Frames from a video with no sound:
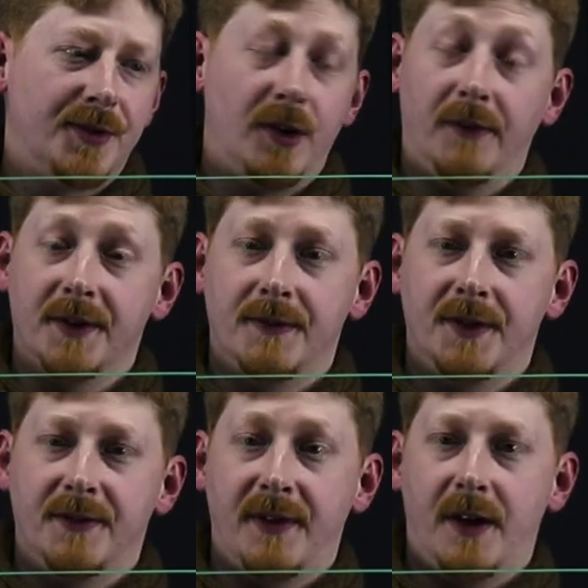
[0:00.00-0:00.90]
service,
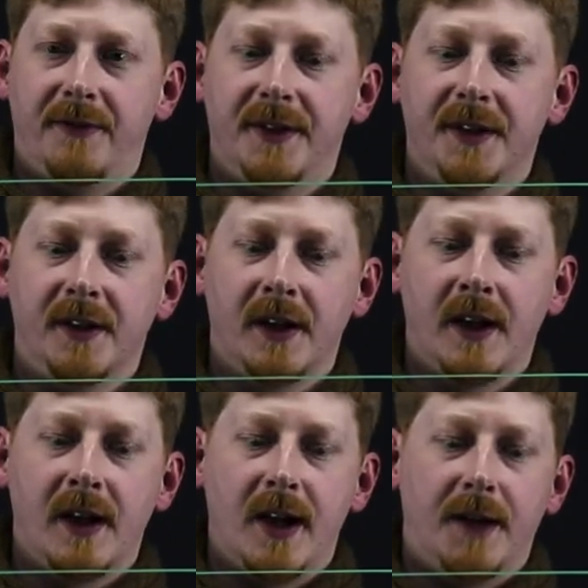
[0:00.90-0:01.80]
which we have here,
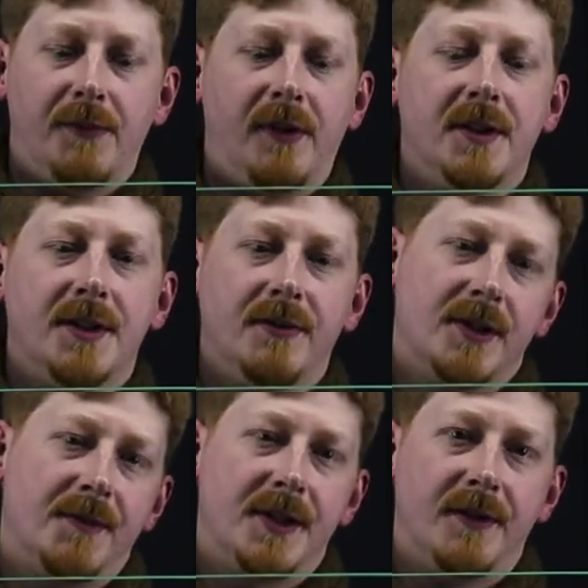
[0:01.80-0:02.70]
and points to a
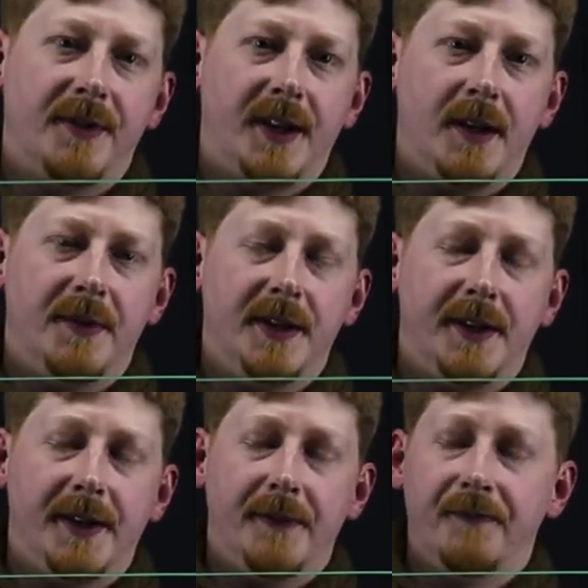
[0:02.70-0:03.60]
specific
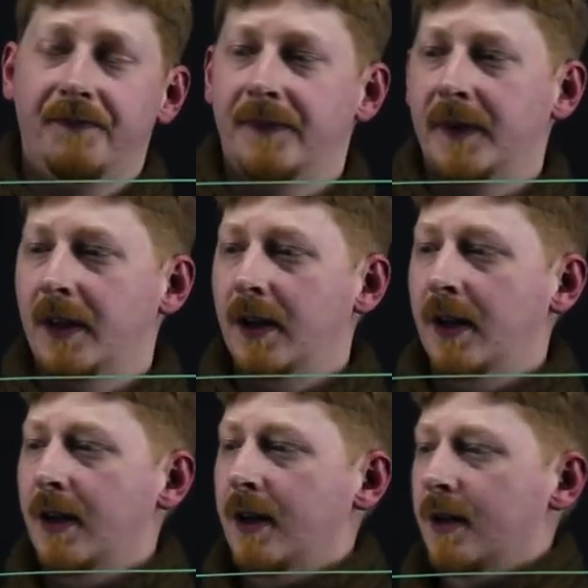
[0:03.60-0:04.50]
API.
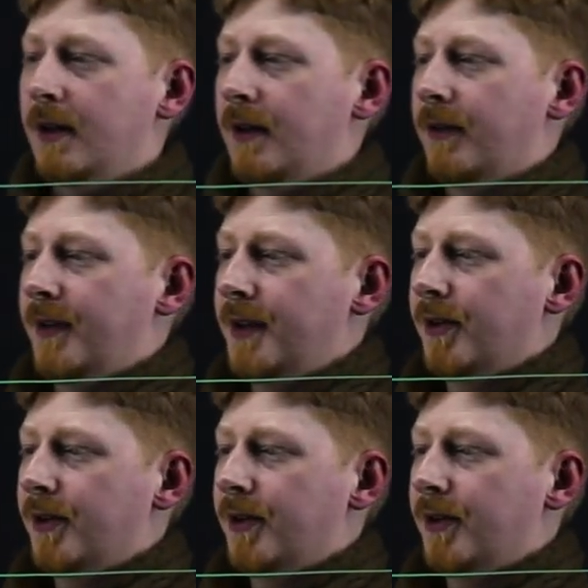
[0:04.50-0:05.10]
Then